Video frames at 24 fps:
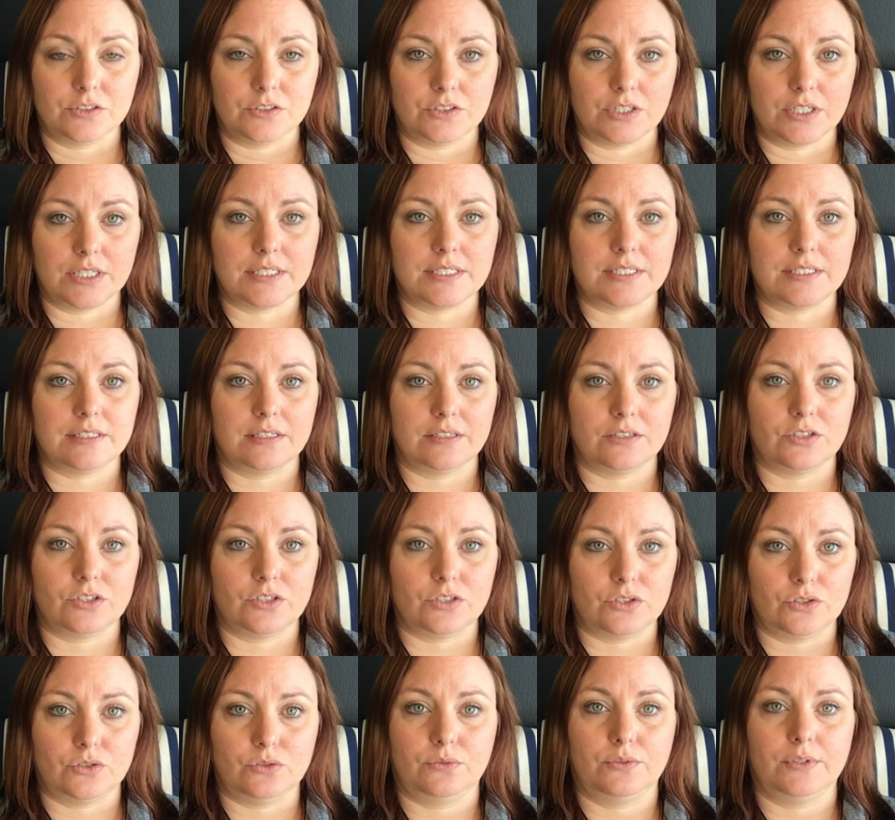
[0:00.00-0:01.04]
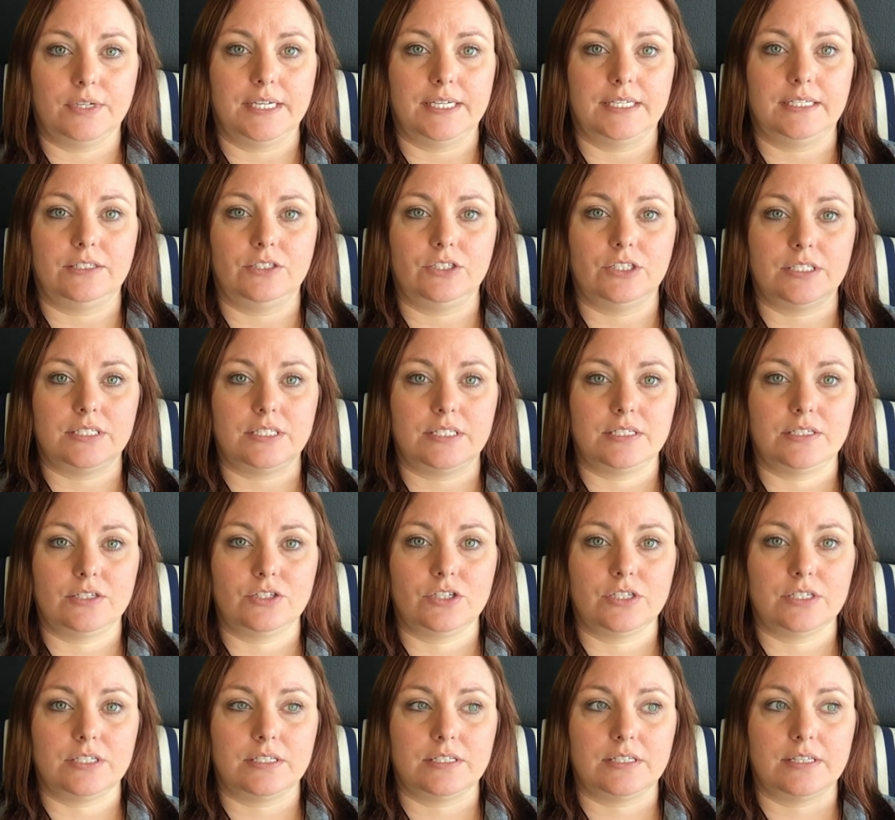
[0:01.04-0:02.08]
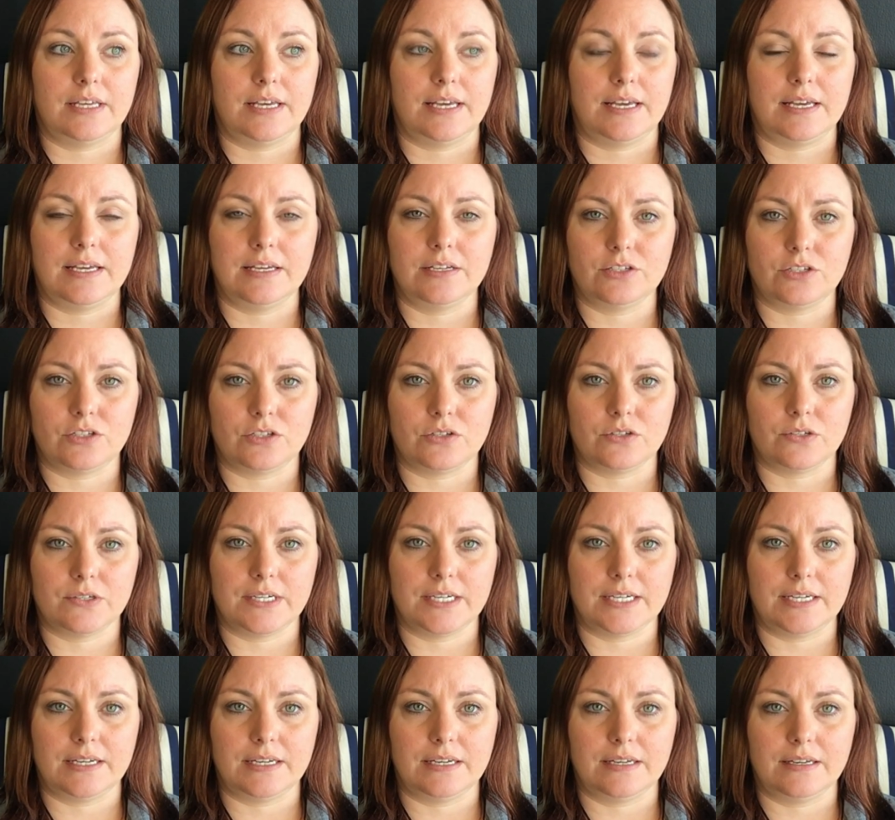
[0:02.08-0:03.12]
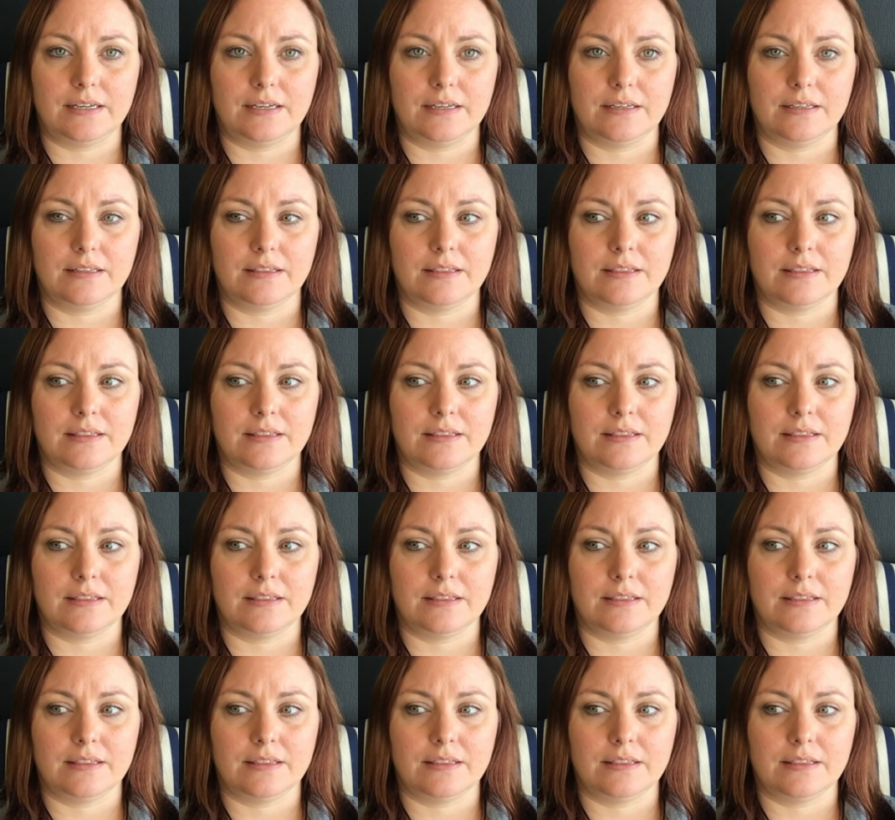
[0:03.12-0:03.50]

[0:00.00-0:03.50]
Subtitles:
just the story, just the history